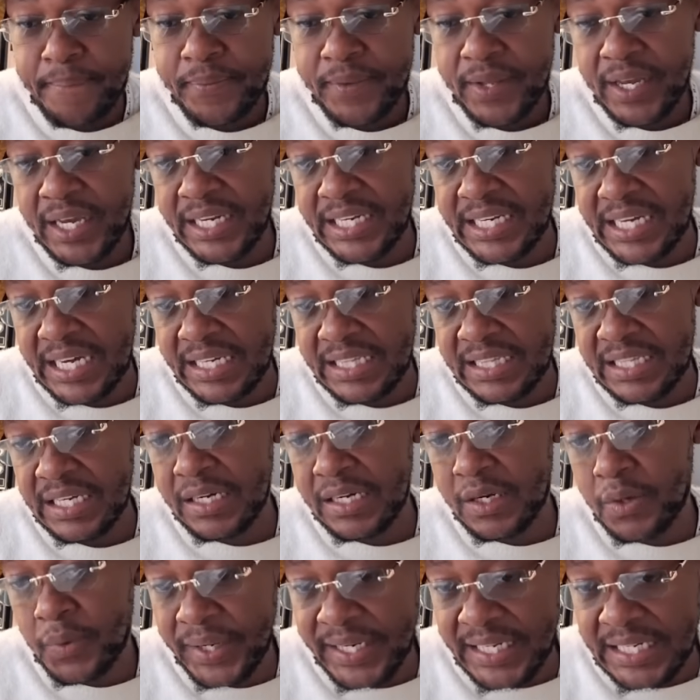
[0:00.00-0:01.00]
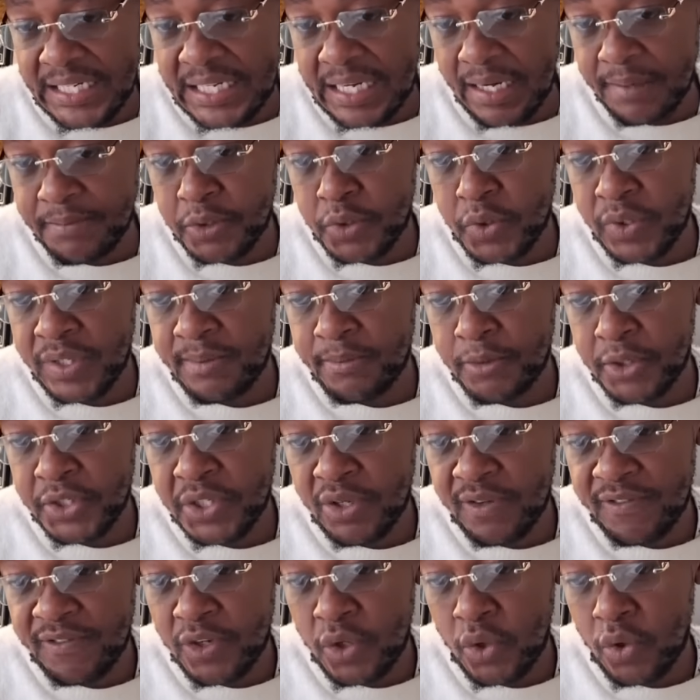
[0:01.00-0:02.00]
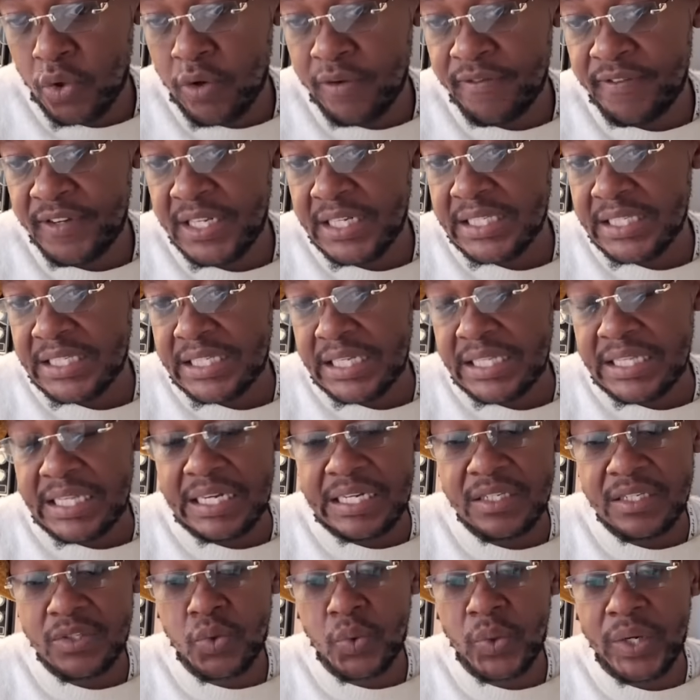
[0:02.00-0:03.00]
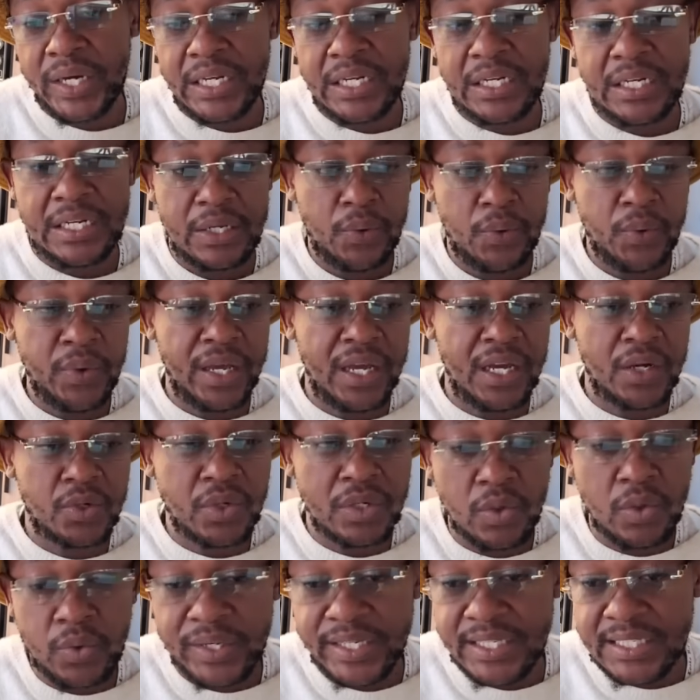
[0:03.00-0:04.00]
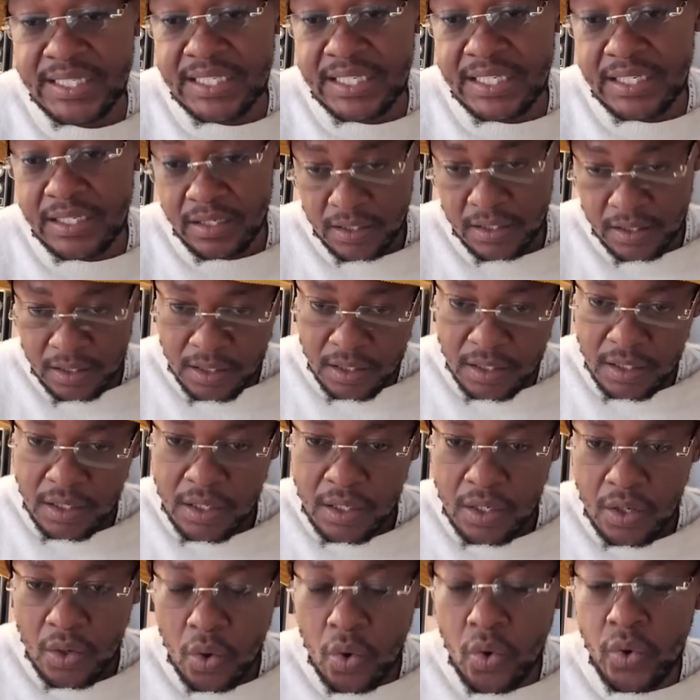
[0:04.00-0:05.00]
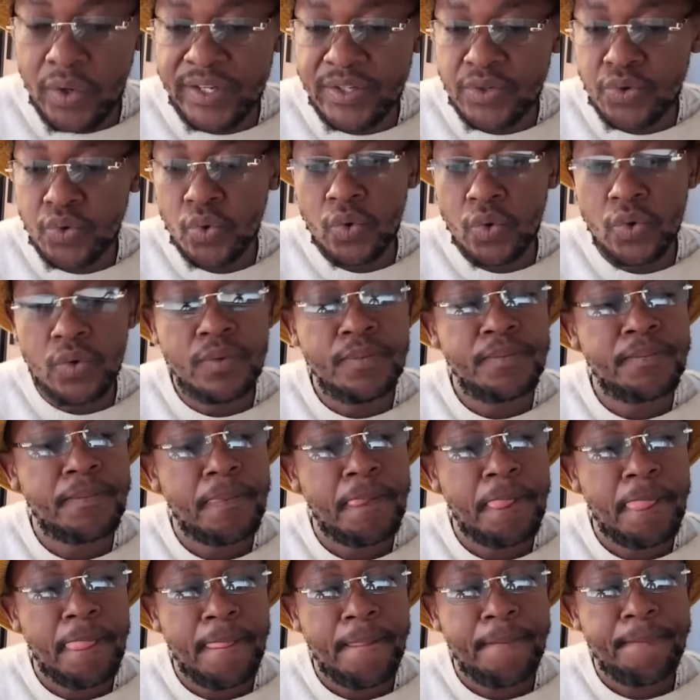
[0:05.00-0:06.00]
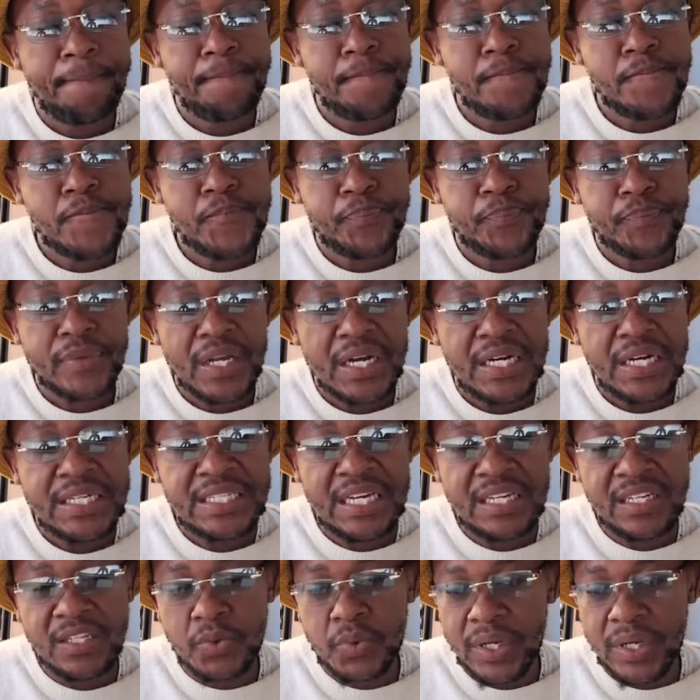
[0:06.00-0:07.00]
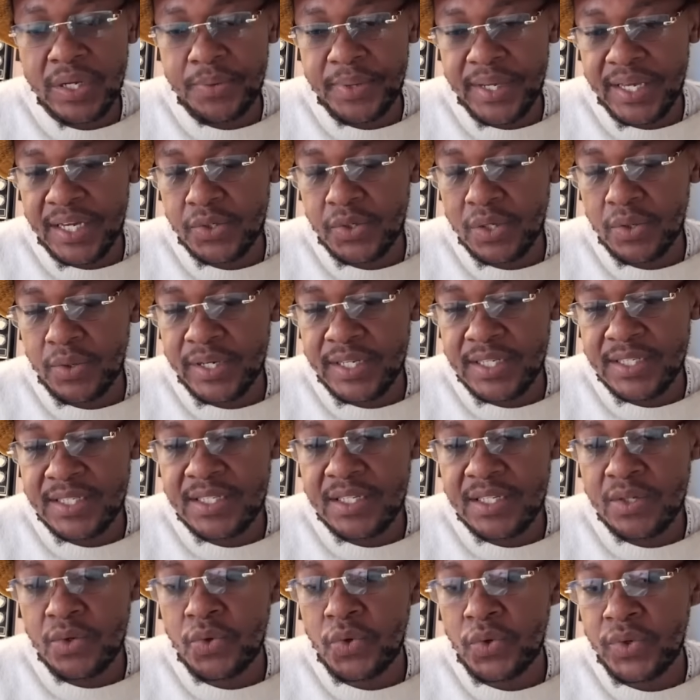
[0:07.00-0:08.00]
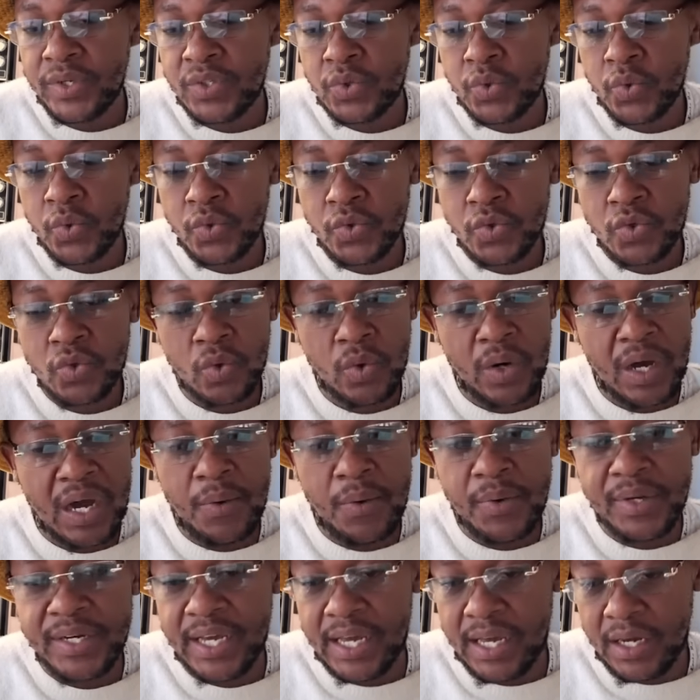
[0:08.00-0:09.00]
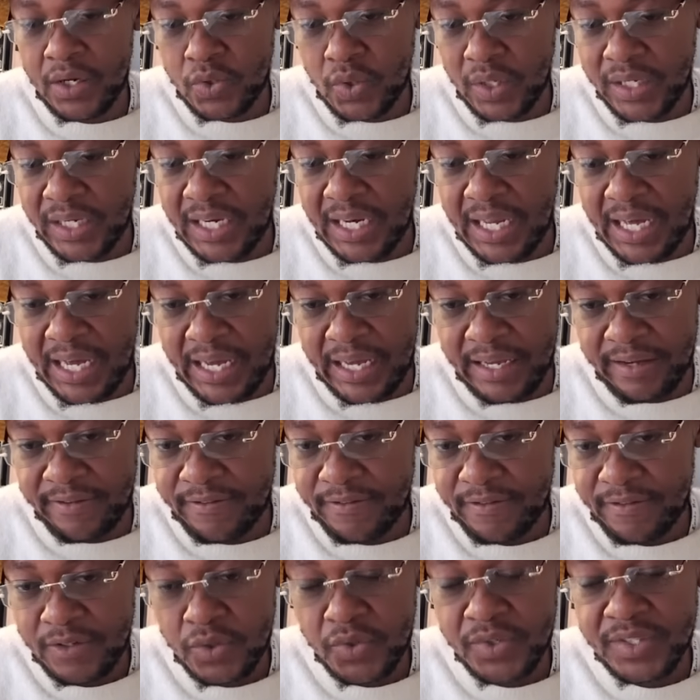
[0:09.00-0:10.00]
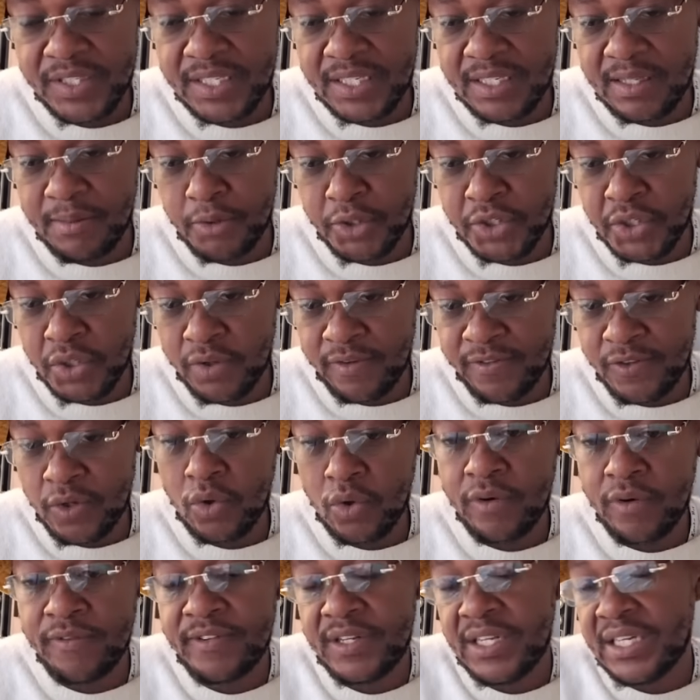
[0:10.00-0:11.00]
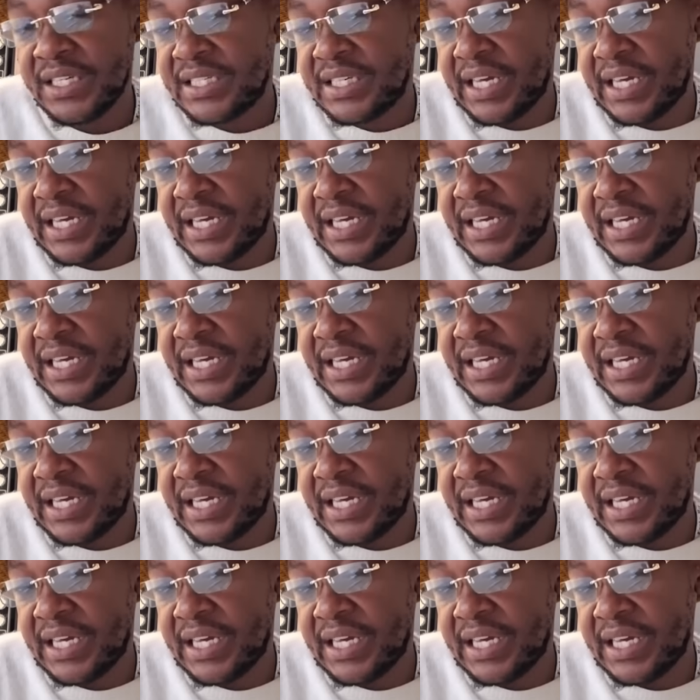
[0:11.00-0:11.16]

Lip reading: And I think when it comes to the motion of no confidence, that is when we actually gonna see who is who. That is when we're actually going to see who is who. So I would actually like to see the motion of no confidence.